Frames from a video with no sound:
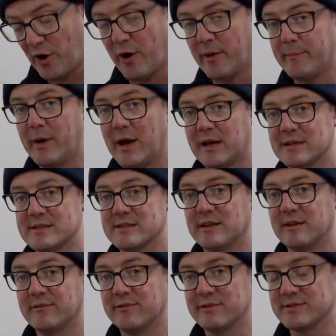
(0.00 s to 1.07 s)
hop bag
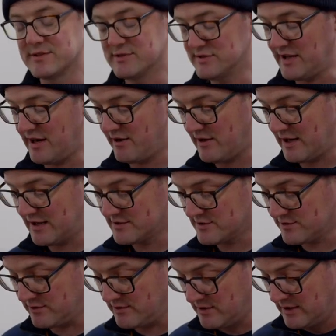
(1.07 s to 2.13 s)
itself is sterilized.
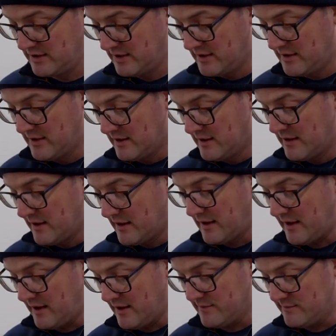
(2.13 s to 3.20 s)
So
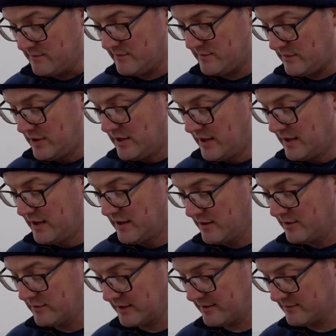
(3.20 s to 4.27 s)
um,
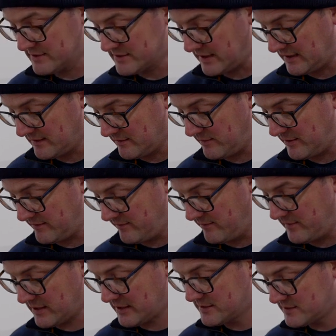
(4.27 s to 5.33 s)
give this a little bit of a
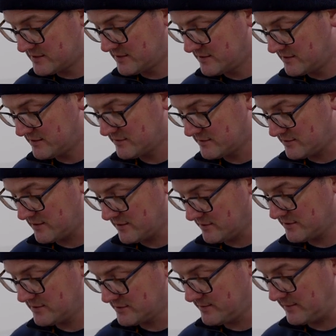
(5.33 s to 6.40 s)
mix, try
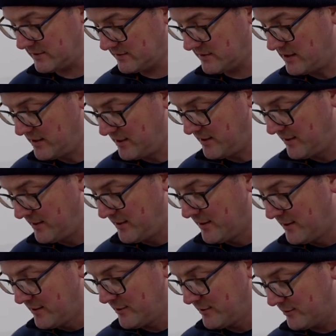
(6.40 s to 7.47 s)
not to spill
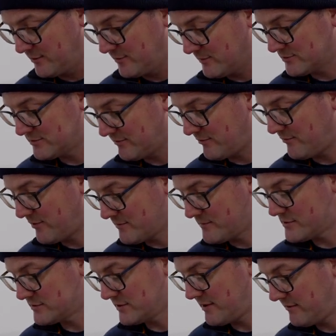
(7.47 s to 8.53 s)
too much of it around
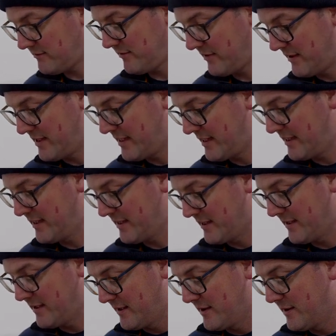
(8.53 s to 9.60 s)
myself.
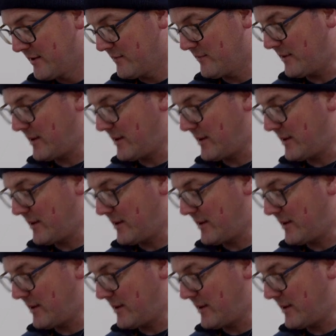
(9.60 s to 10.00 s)
We're